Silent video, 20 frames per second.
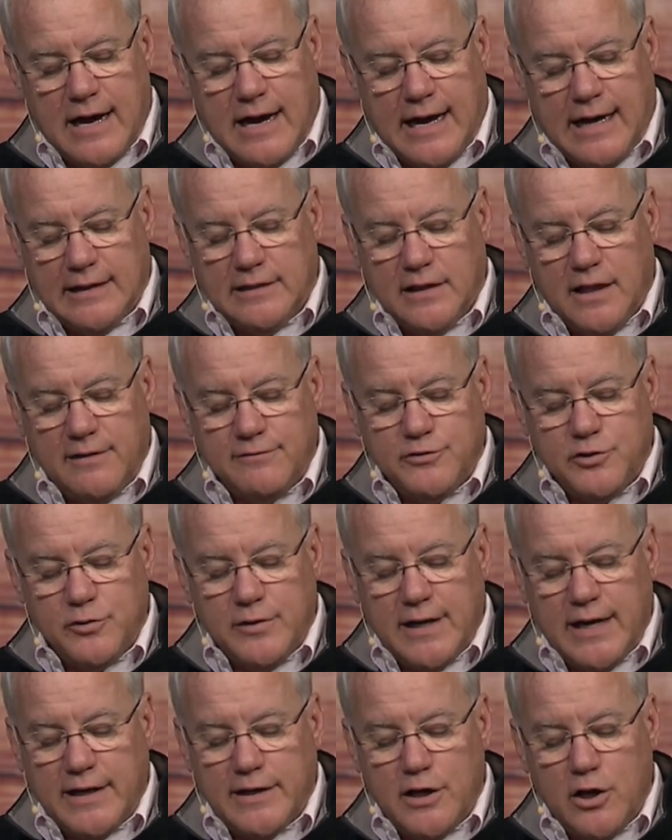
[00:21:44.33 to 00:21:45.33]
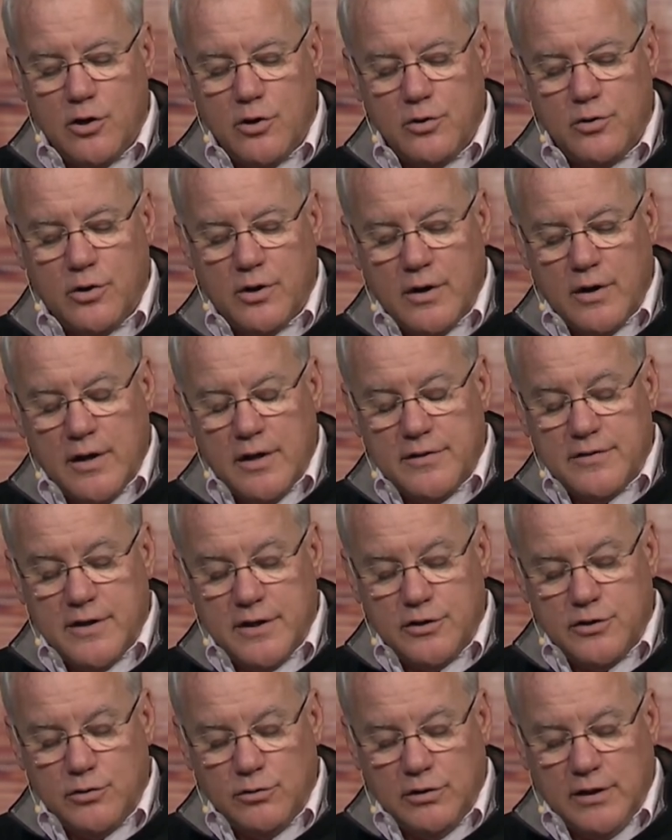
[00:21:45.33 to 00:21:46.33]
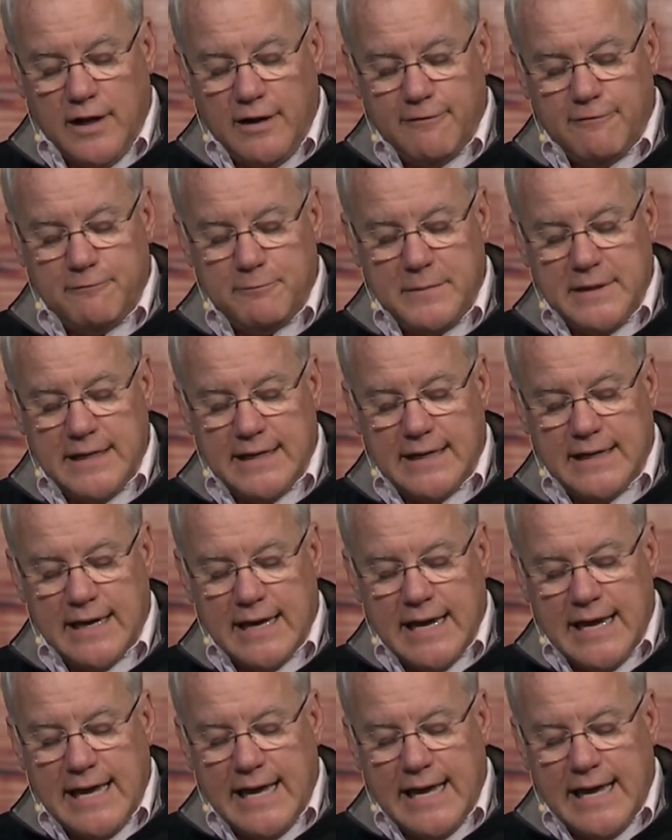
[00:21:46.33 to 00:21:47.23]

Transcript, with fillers: I love you, and I know that you love me,